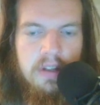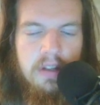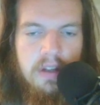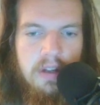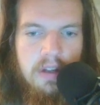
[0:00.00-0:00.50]

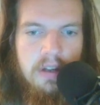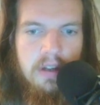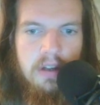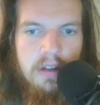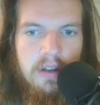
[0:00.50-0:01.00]

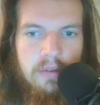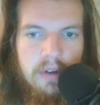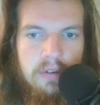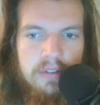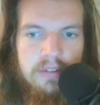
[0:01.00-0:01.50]

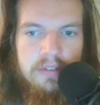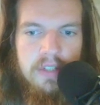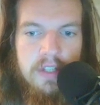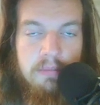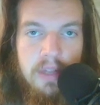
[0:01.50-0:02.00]
around
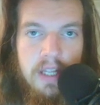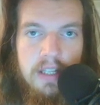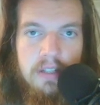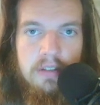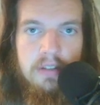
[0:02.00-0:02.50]
this
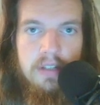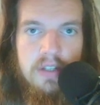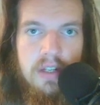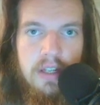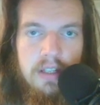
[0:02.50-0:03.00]
plane
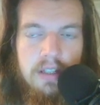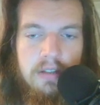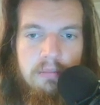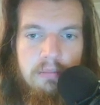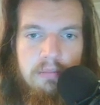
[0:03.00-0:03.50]
is like
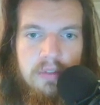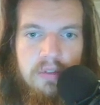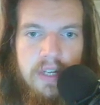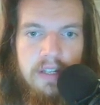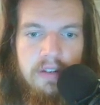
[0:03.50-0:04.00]

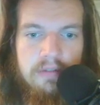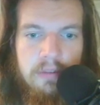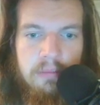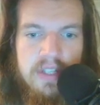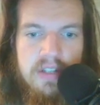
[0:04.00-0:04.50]
created
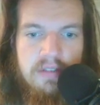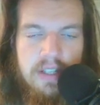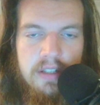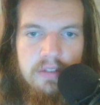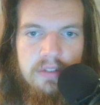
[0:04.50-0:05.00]
from this
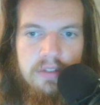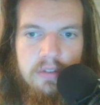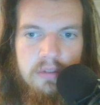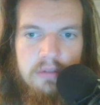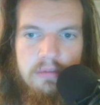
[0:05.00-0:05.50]
event, you
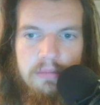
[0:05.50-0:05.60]
know.